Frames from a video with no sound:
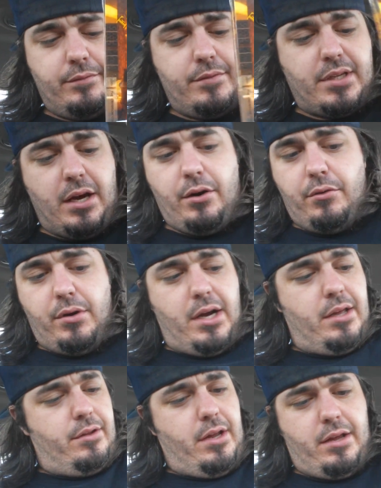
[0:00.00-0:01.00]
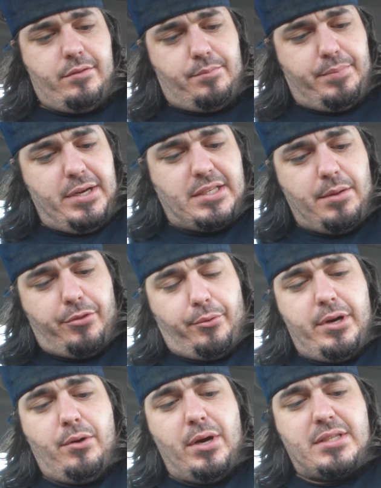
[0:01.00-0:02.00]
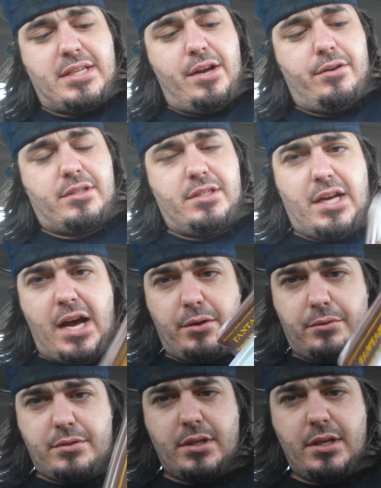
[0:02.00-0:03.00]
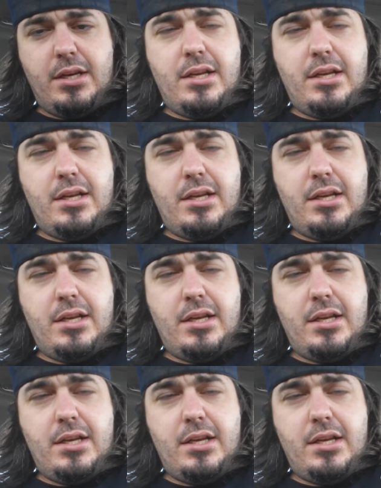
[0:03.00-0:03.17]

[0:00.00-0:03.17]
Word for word: So picked up three Wes Anderson titles.